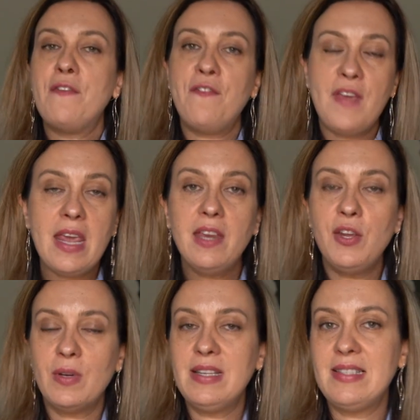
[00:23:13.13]
Feed
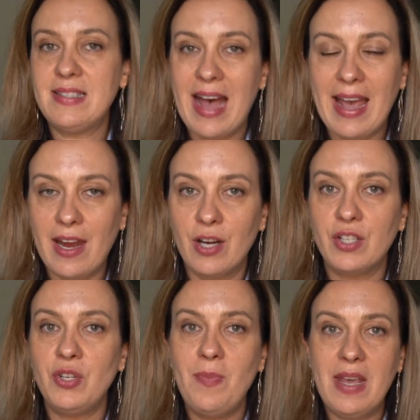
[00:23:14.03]
your desire
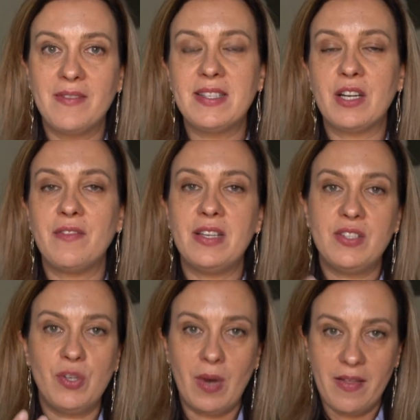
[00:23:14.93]
to be of service
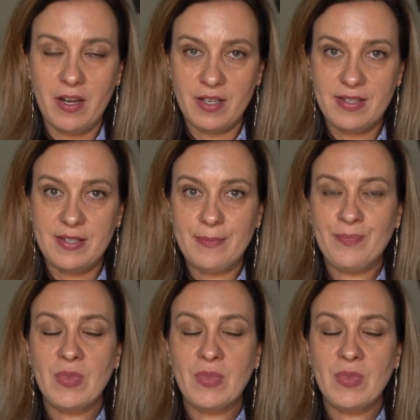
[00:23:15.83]
to others,